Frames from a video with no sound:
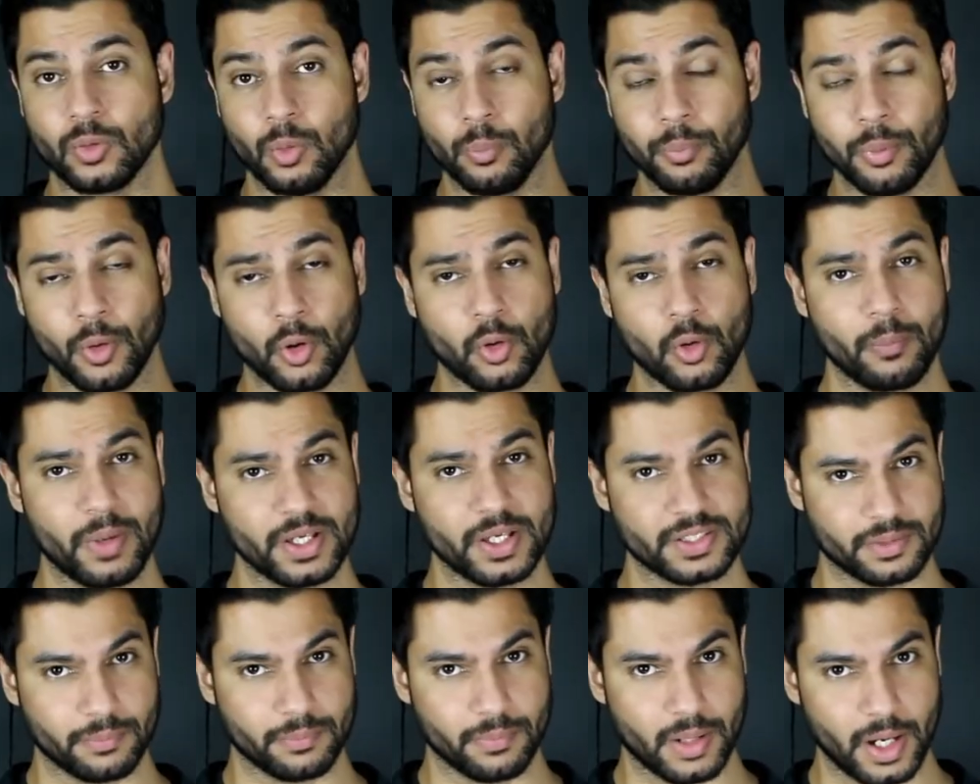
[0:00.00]
A little
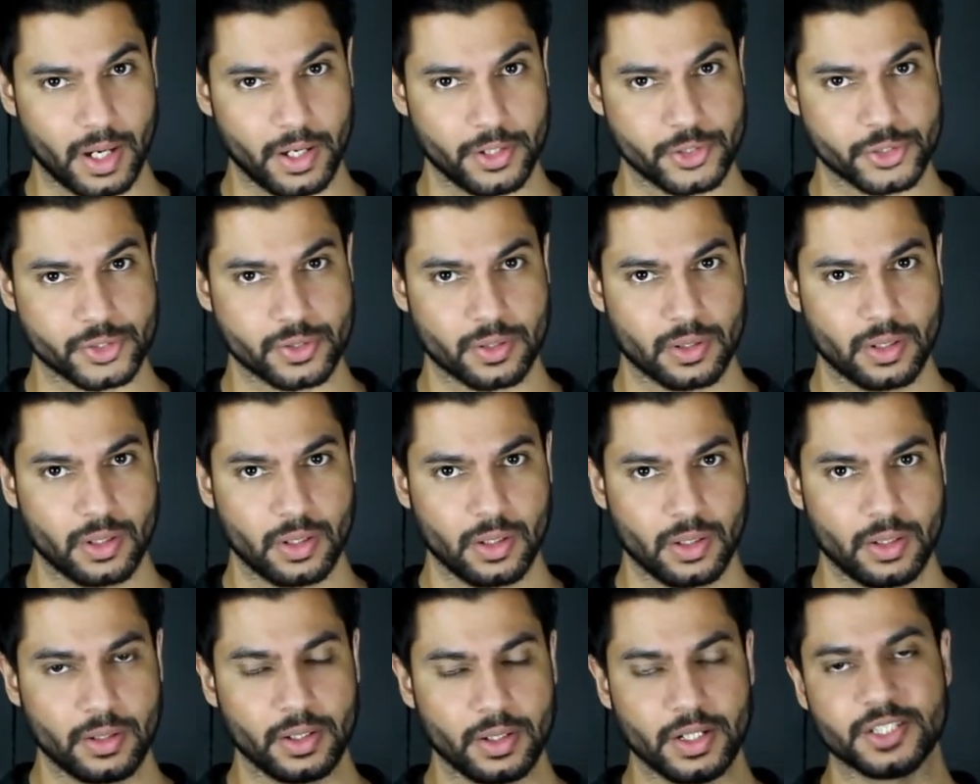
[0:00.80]
further down,
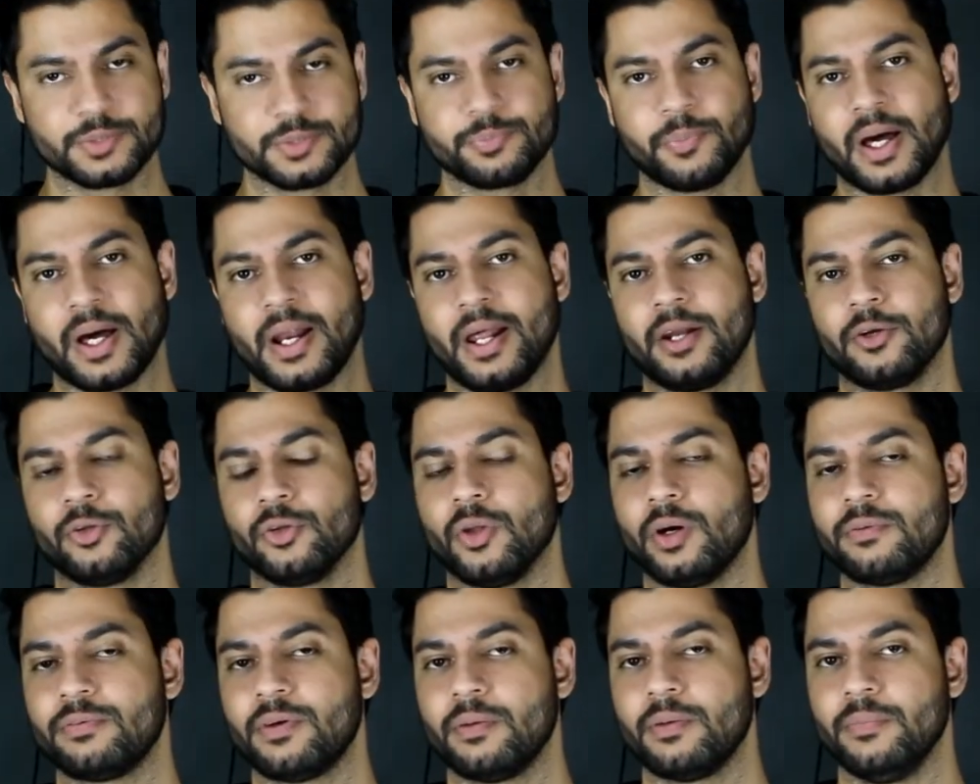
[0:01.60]
they stopped
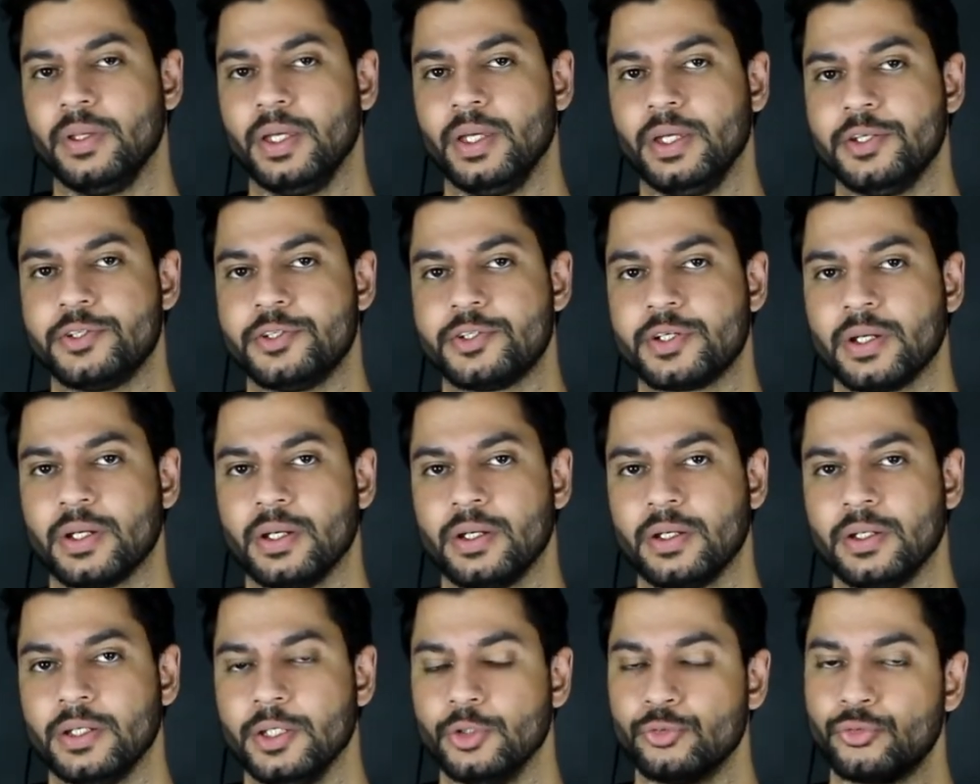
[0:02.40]
once again,
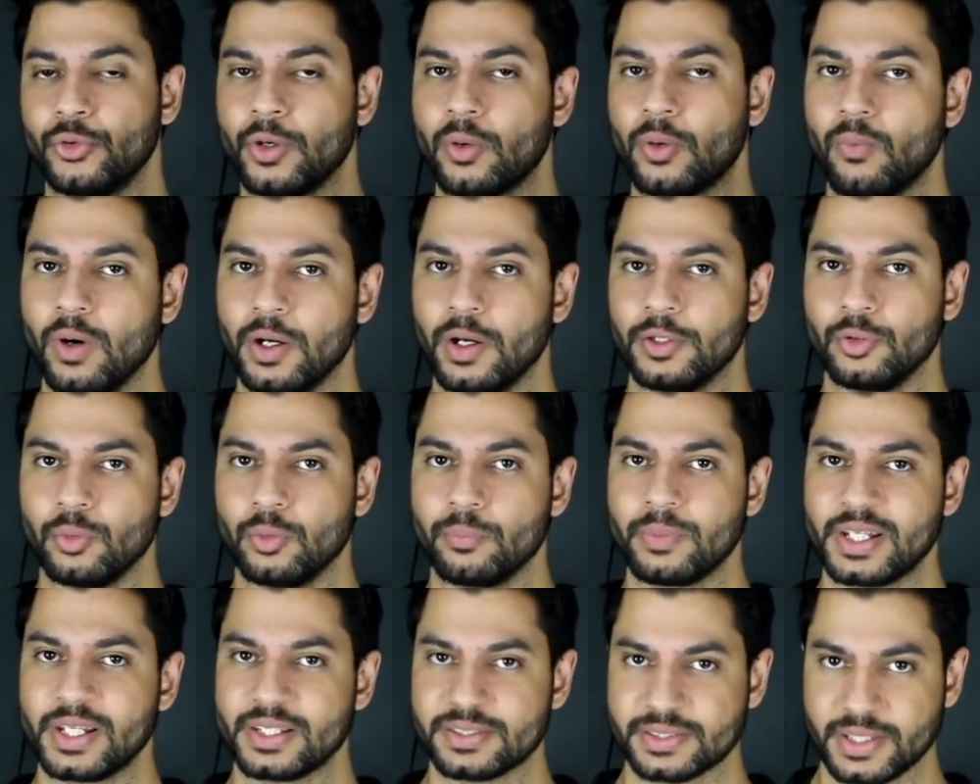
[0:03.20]
and that was
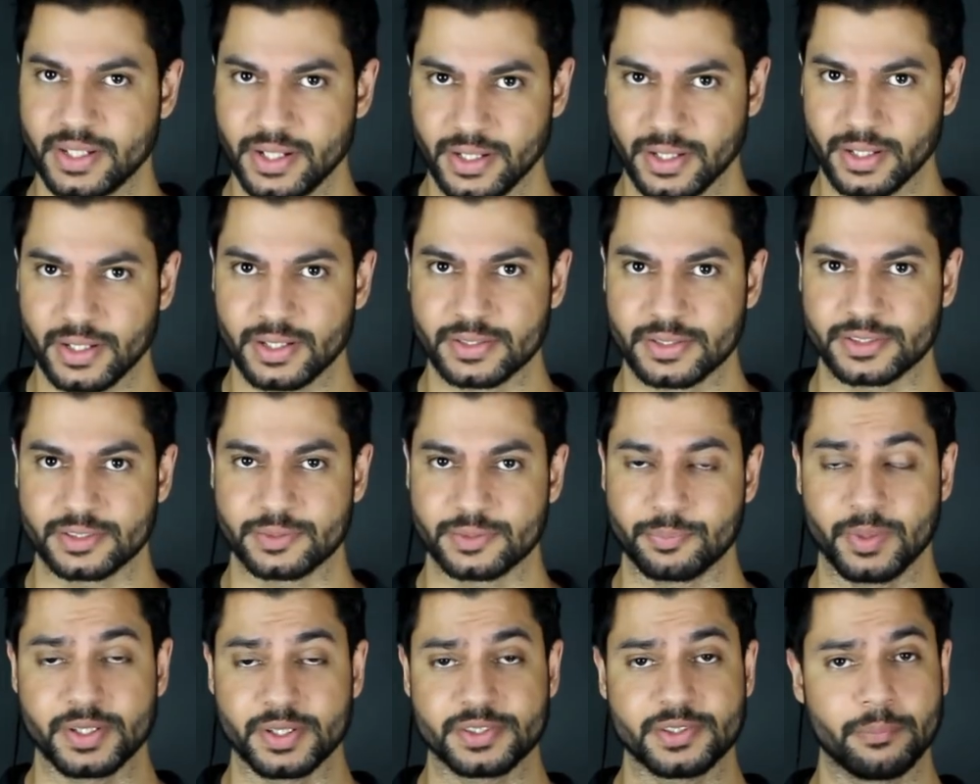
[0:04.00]
when one of the kids
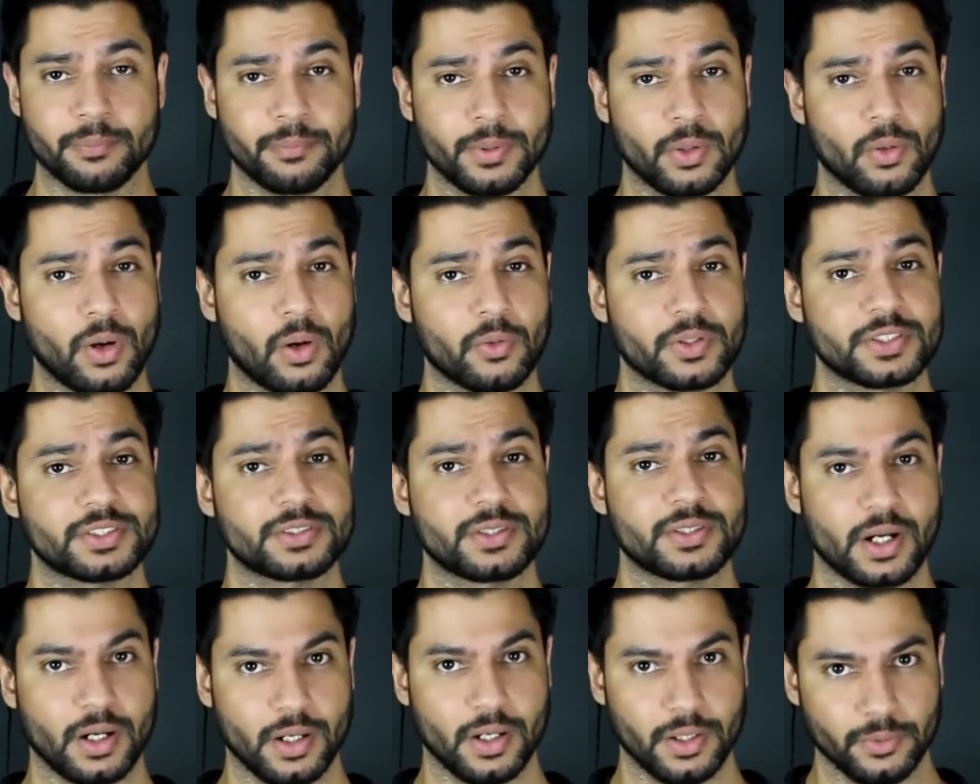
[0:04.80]
noticed something
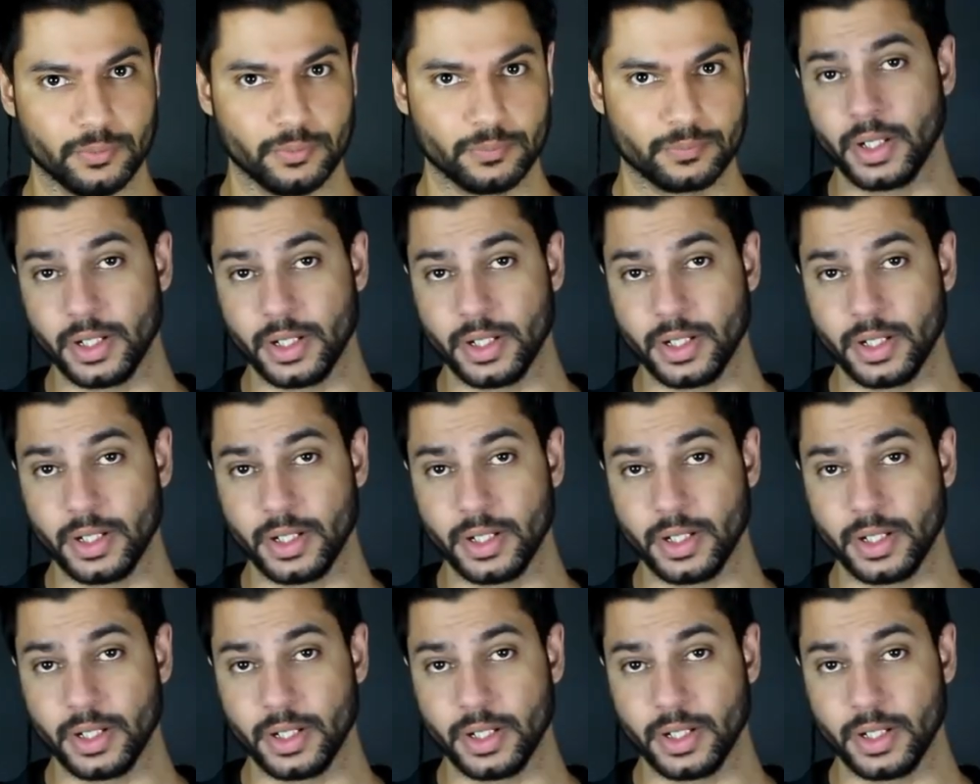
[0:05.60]
strange.